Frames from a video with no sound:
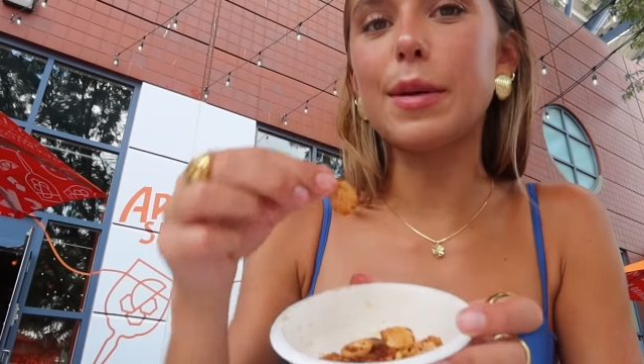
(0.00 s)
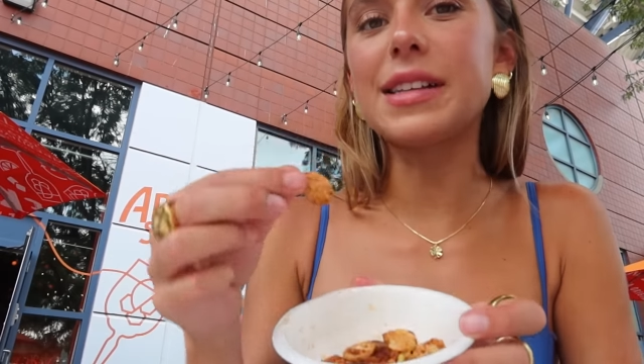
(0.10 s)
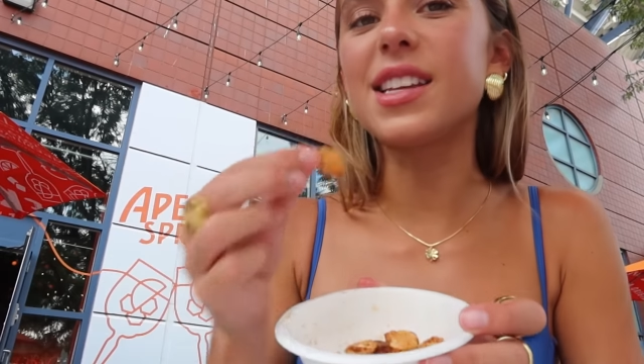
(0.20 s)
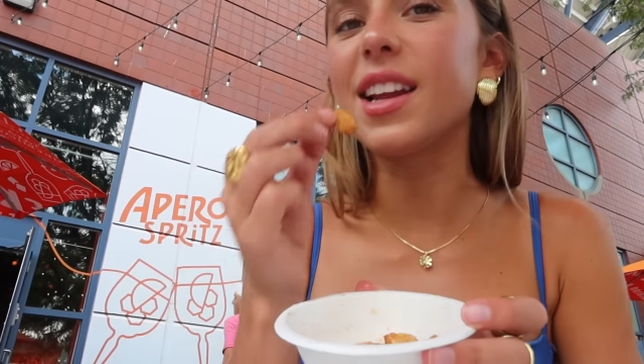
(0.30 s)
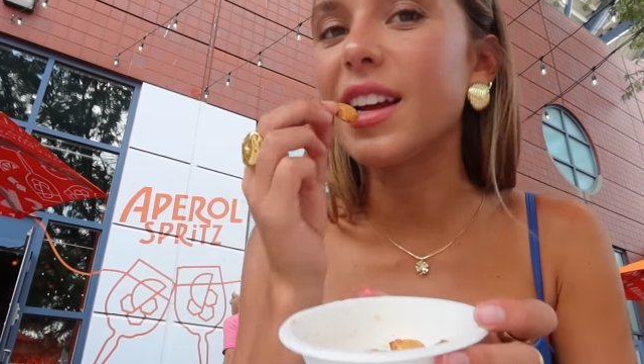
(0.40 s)

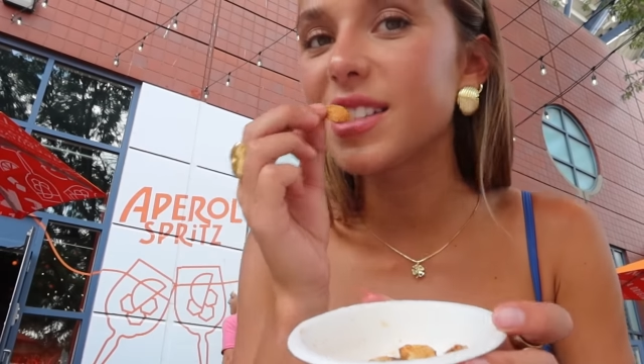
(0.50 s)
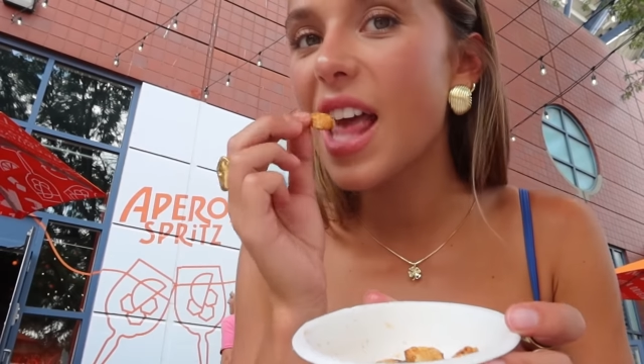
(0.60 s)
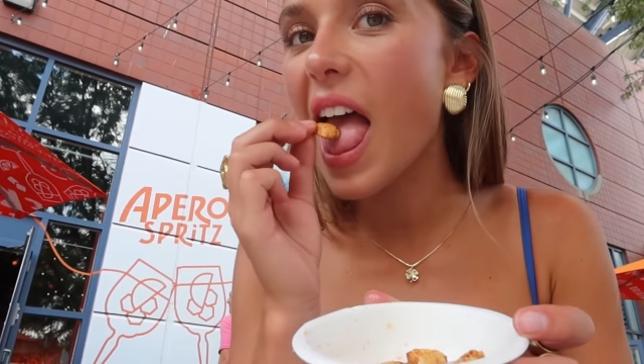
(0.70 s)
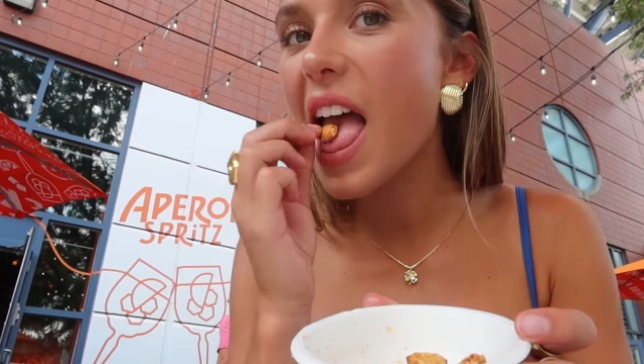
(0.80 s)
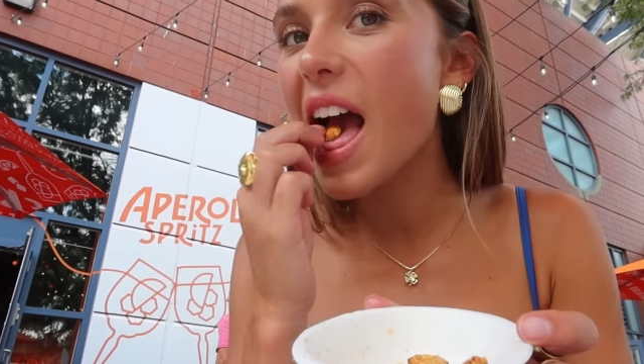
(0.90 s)
spicy nuts.
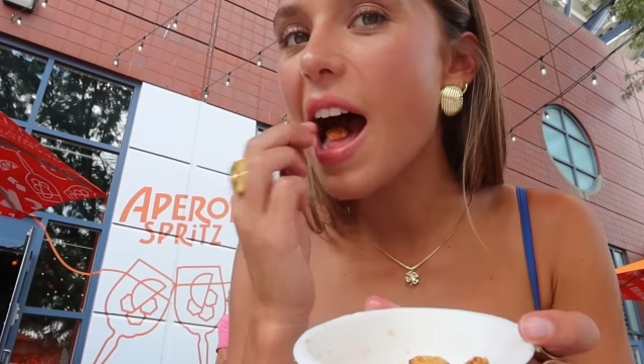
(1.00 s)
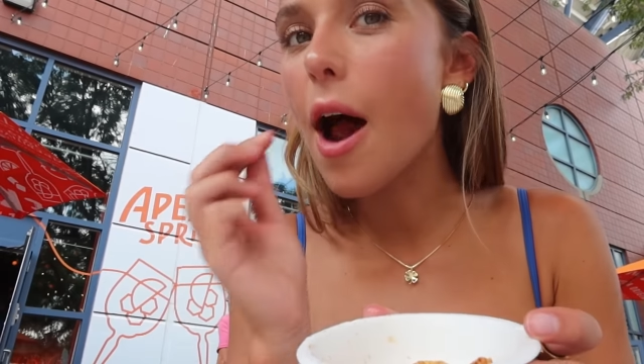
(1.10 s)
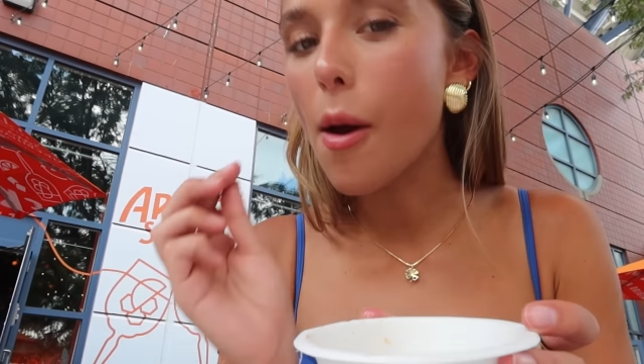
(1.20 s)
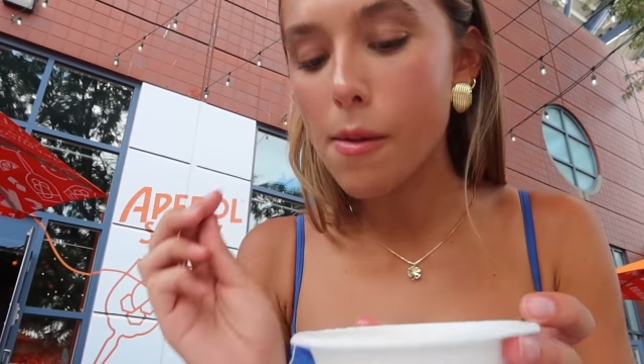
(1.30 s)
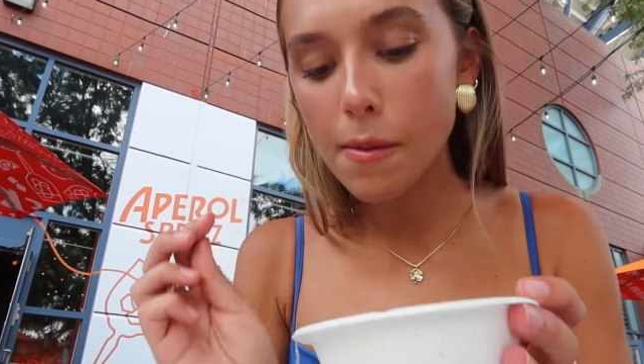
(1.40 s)

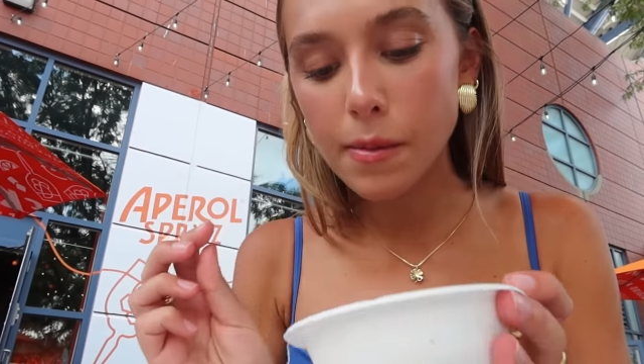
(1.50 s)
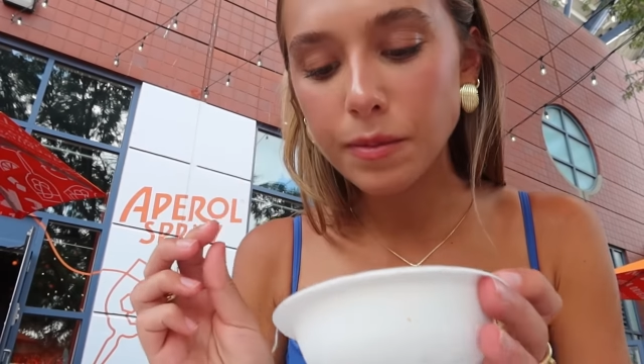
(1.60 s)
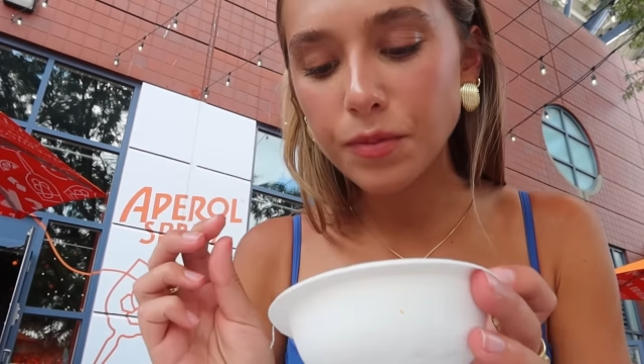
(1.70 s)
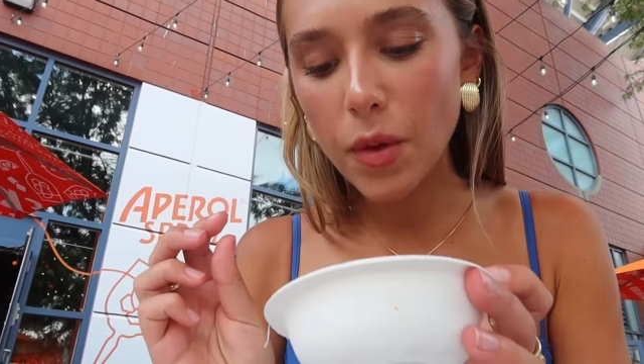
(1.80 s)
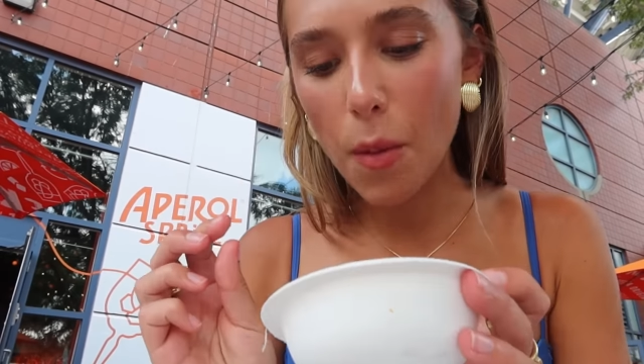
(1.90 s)

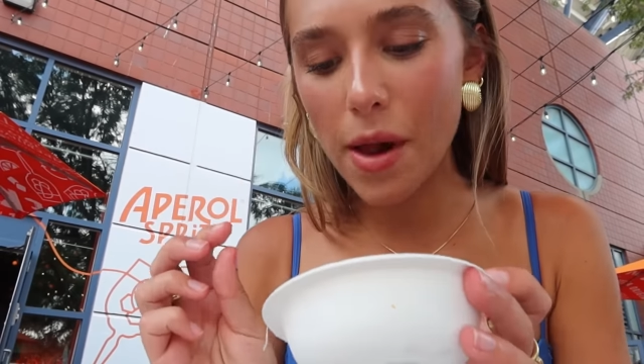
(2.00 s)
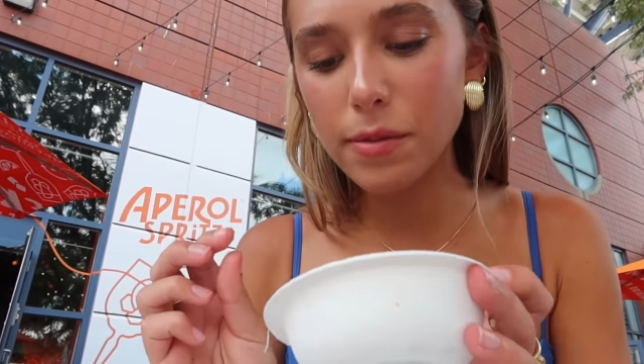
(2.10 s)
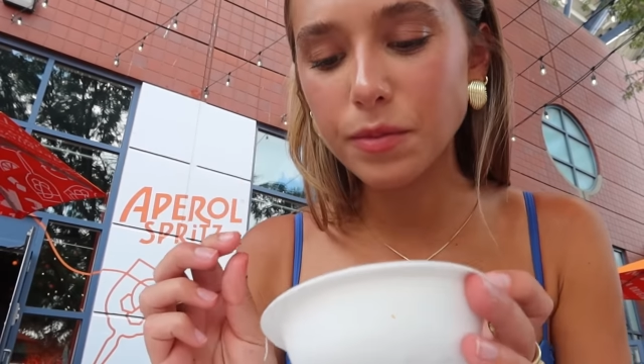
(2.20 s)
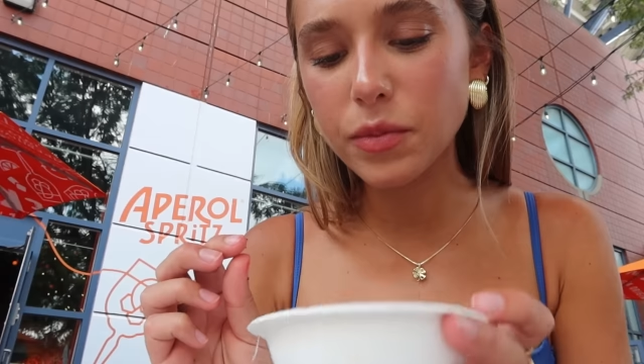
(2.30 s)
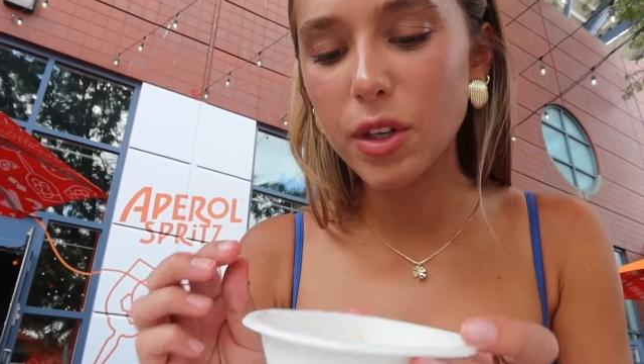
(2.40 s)
But
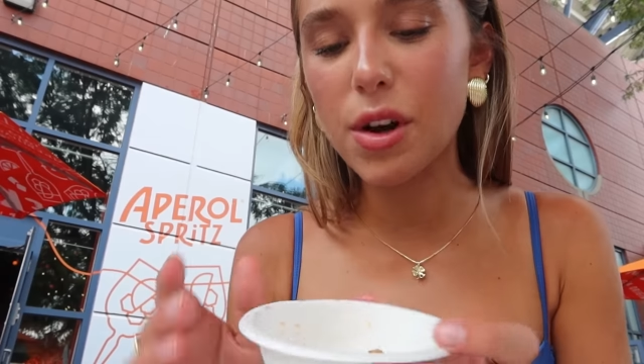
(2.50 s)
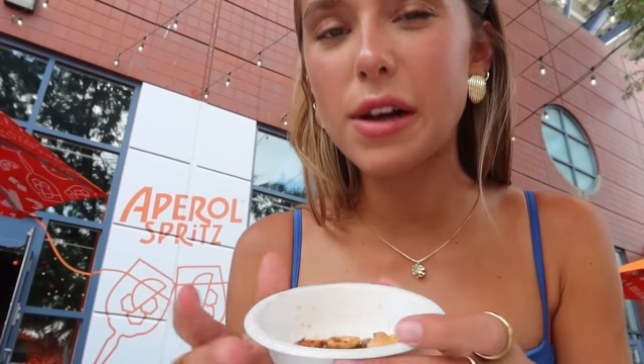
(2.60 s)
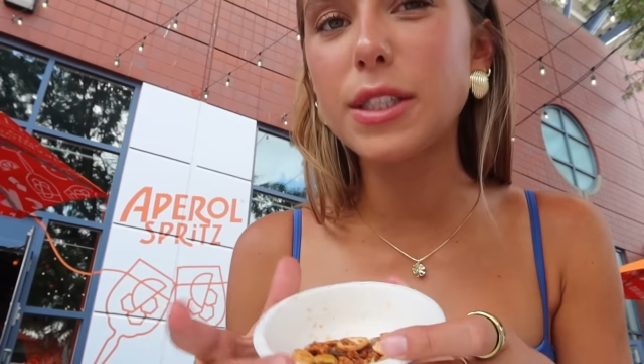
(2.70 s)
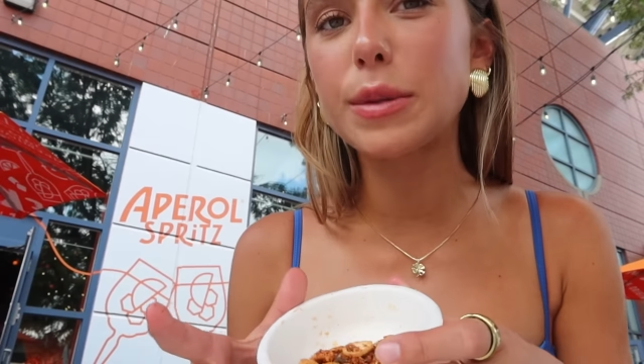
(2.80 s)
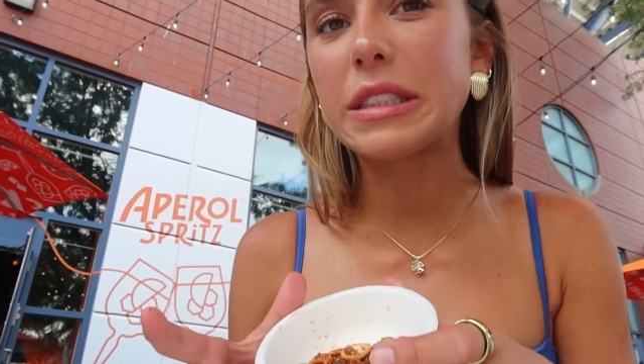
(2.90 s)
they're
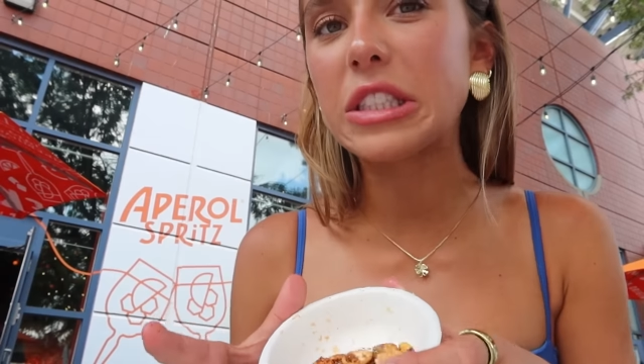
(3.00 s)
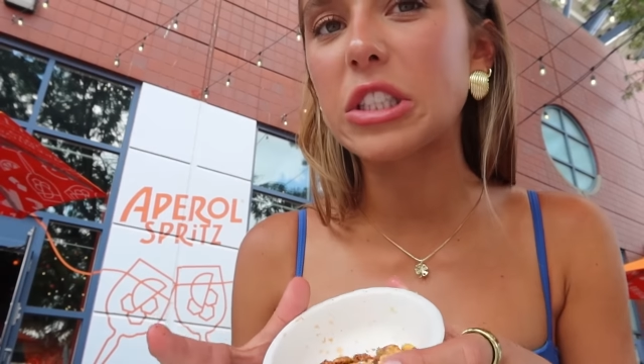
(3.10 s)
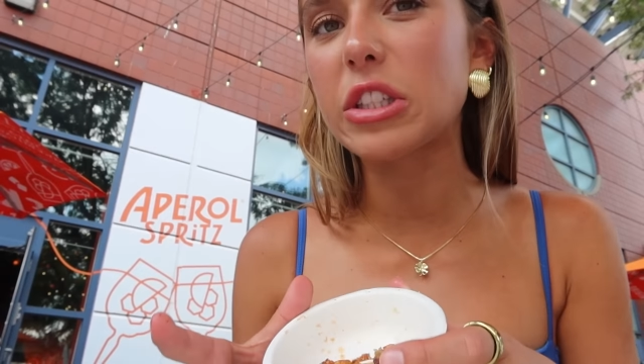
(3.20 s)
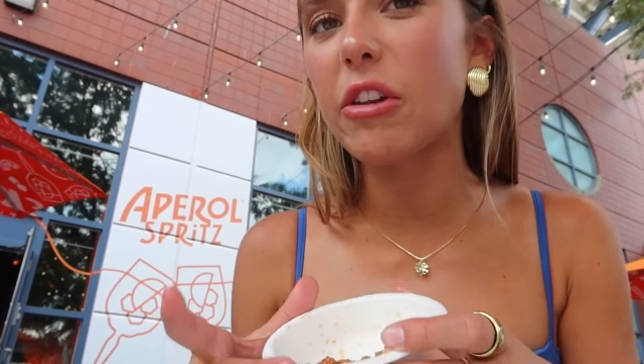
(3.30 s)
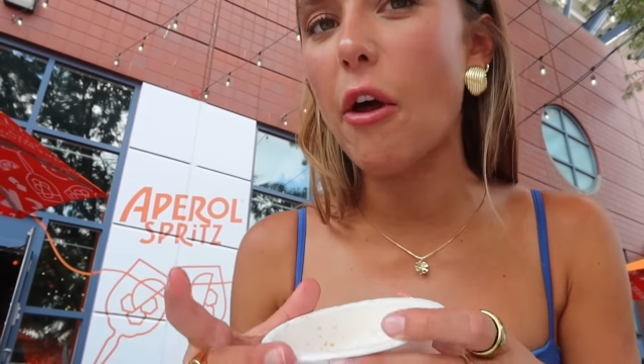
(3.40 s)
not as spicy
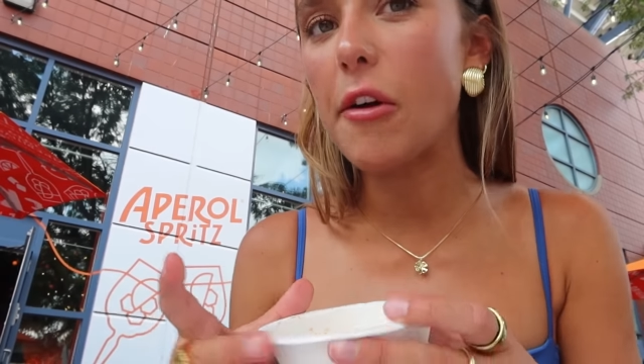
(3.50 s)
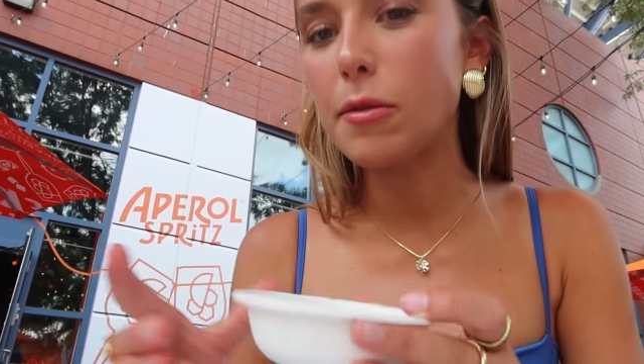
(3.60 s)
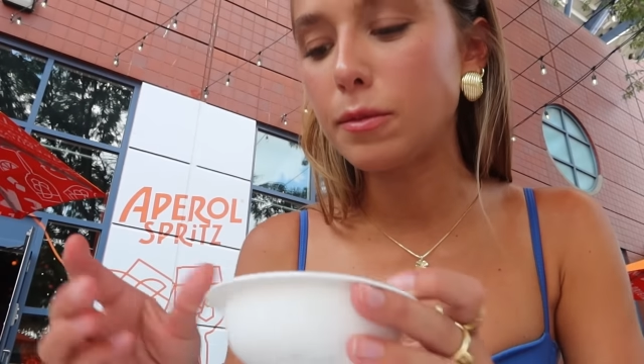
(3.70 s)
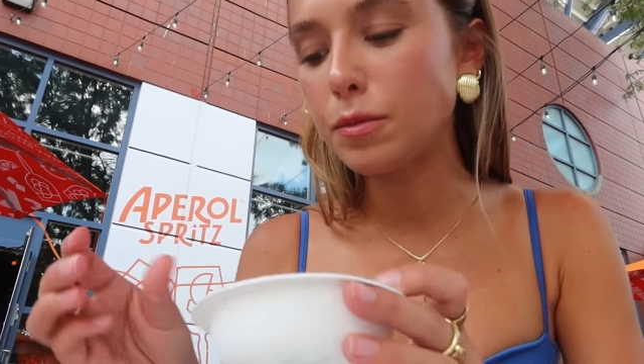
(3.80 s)
as they look.